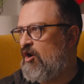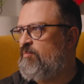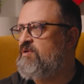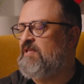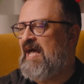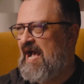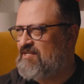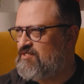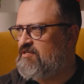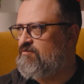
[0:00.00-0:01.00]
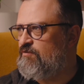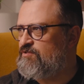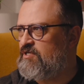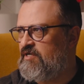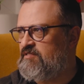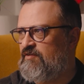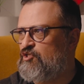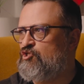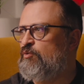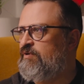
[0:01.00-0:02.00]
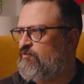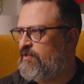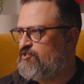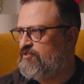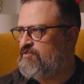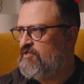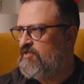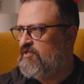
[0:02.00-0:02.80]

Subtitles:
are people asking you those kinds of intuitive questions